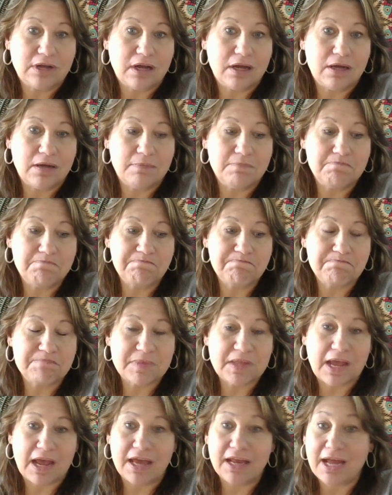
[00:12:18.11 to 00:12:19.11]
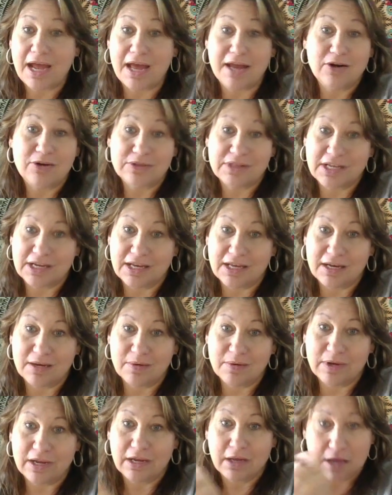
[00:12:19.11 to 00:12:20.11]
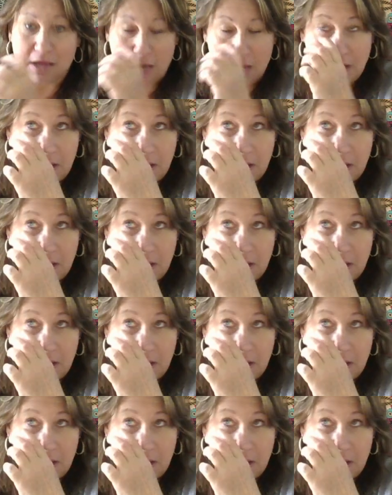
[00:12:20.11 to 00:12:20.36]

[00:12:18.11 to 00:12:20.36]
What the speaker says: I don't think, anyway.